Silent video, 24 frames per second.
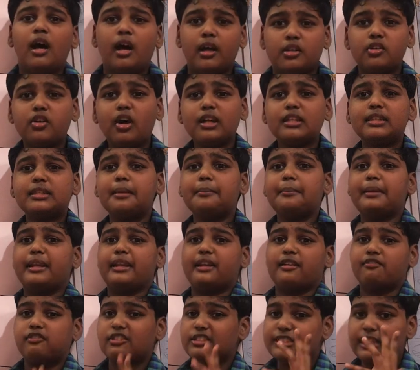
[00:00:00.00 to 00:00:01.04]
North
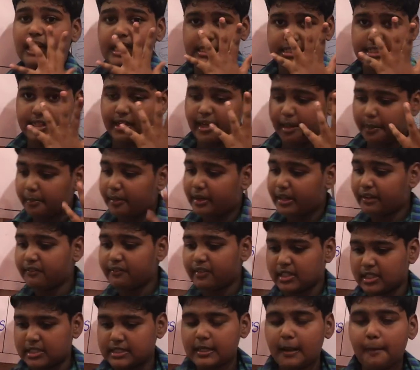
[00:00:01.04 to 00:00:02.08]
America, first let's learn about
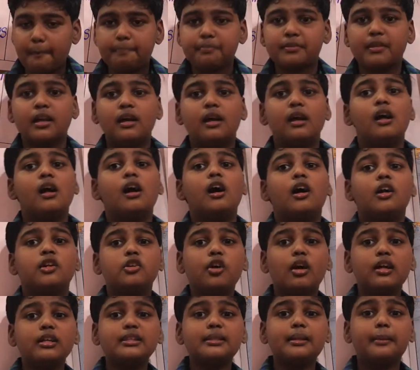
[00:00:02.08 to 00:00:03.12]
rivers.
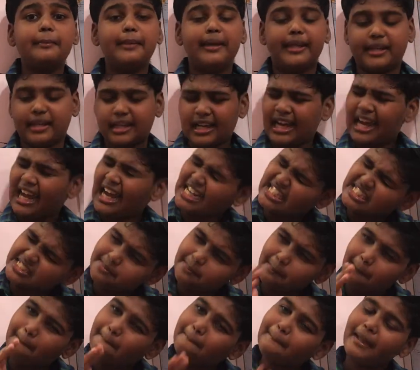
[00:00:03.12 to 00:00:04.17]
North America has
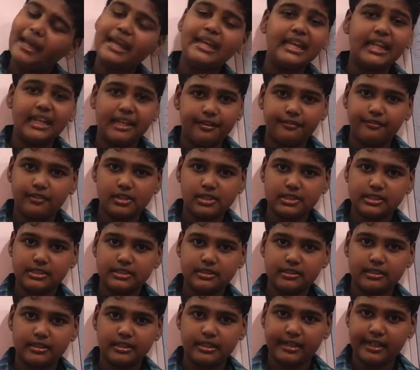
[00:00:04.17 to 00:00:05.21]
many rivers,
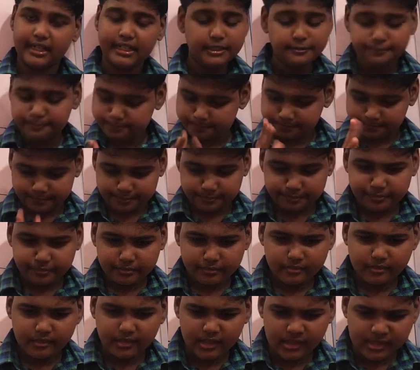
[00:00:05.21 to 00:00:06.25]
right?
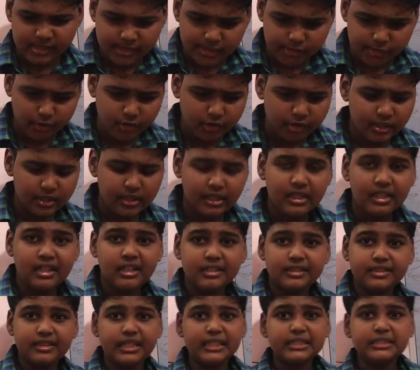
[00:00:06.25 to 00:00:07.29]
So
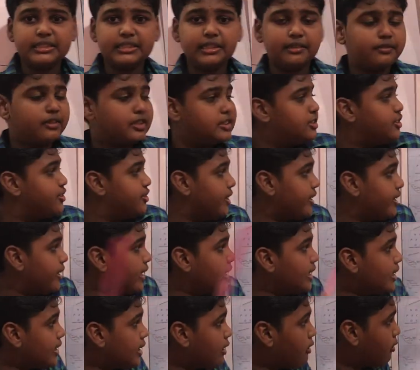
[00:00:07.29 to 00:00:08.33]
these rivers
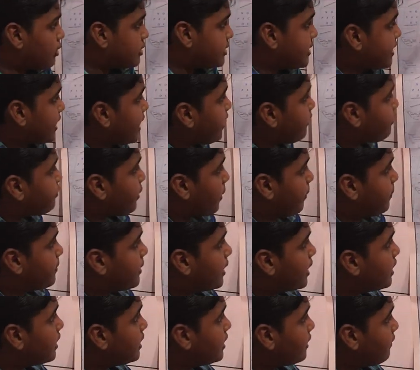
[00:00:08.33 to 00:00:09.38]
generally they originate from
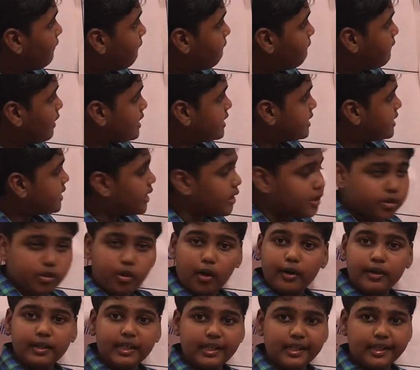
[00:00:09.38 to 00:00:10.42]
the western
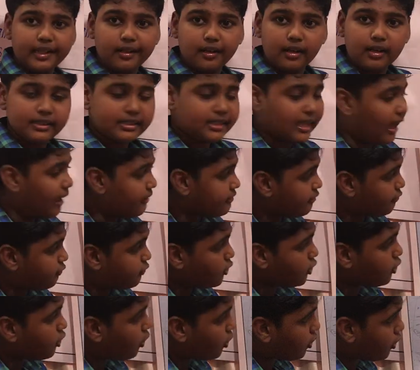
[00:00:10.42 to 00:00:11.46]
cordilleras and they
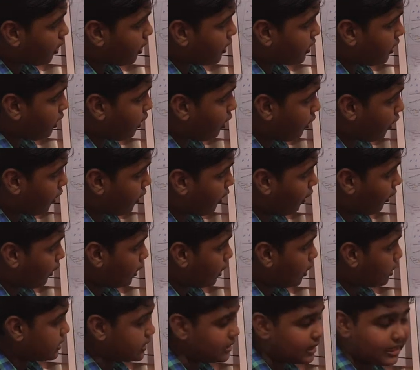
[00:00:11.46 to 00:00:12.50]
flow
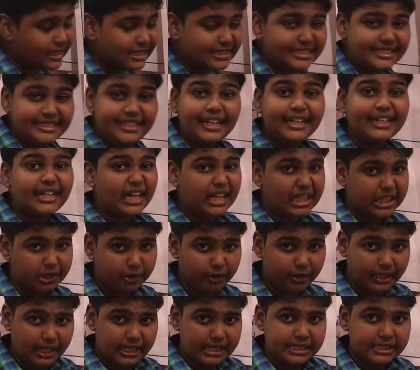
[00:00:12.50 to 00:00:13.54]
along the central
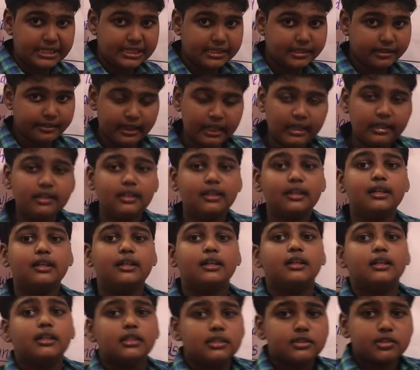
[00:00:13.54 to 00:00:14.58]
lowlands, right?
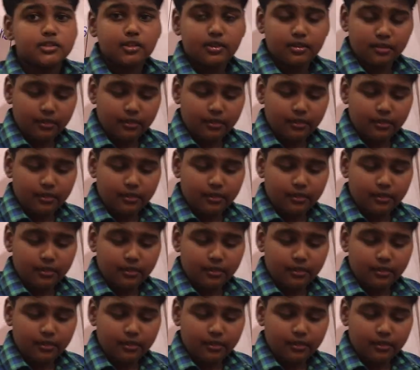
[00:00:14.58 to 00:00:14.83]
So